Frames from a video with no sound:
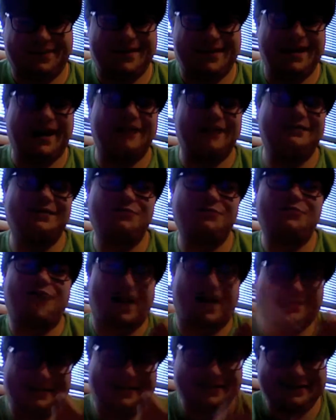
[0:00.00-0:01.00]
Angie
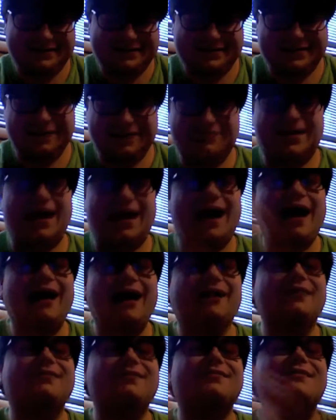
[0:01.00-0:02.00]
wanting to leave the
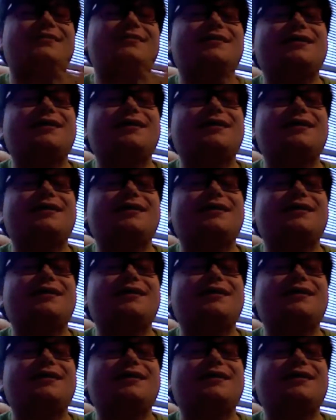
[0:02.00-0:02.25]
house